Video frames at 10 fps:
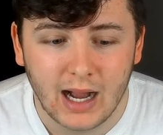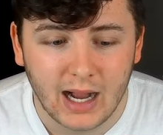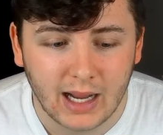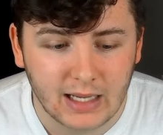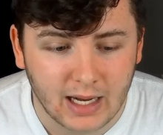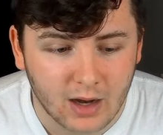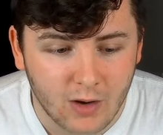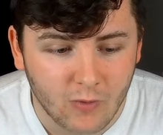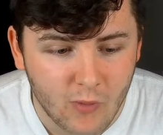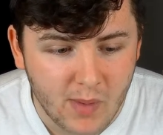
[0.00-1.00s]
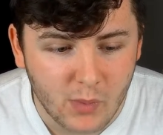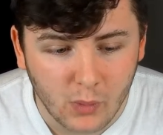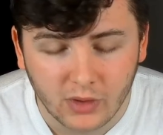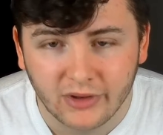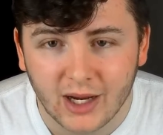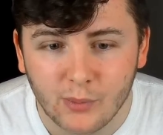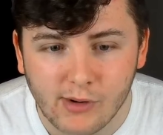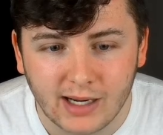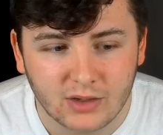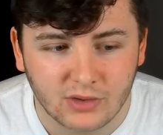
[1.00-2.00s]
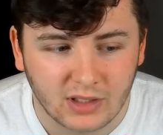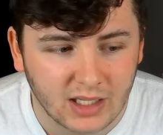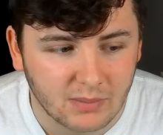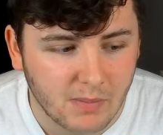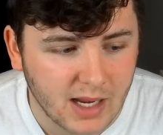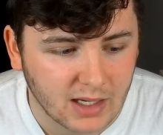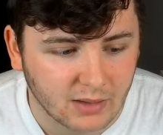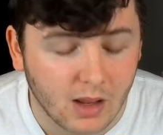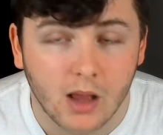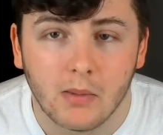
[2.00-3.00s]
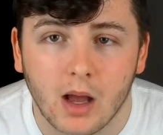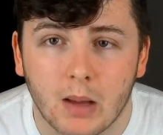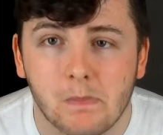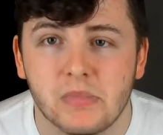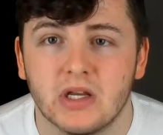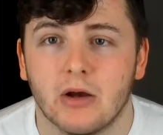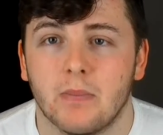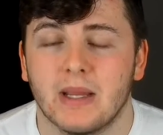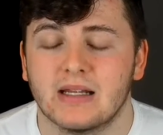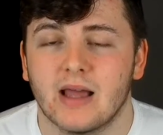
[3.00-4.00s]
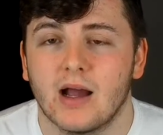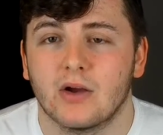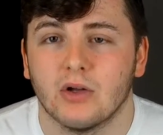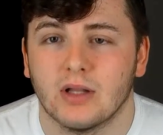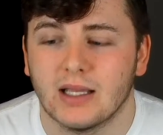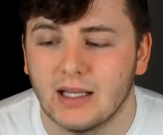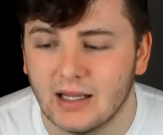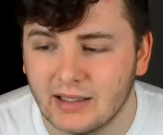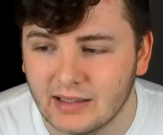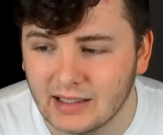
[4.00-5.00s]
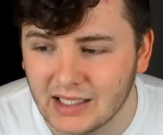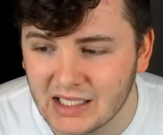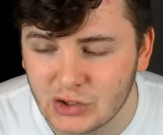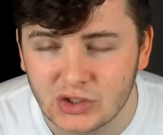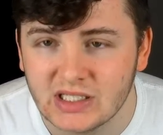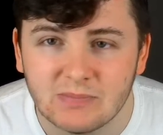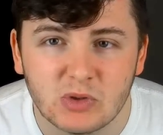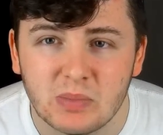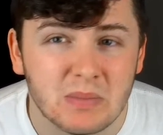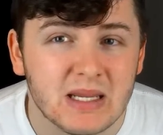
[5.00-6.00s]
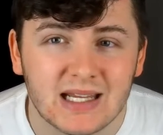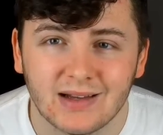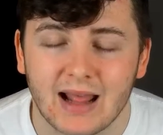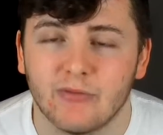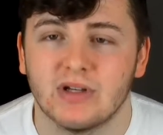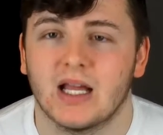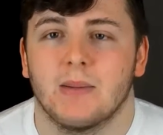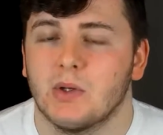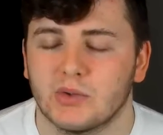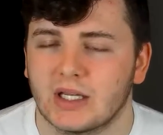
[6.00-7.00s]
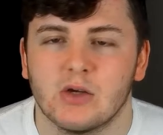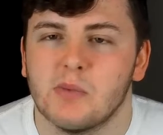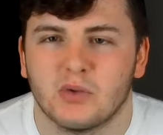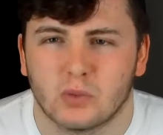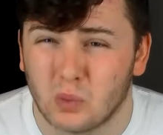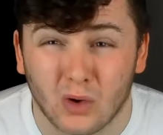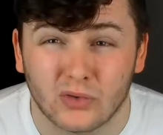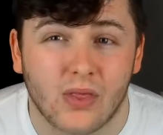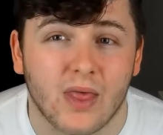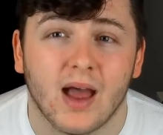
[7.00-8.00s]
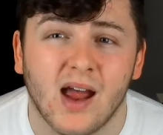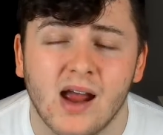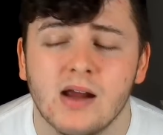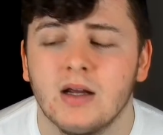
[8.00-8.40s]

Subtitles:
I can't remember one time where he actually did make a big tackle. Like, he just seemed to be beaten every time. It was like he almost wasn't there.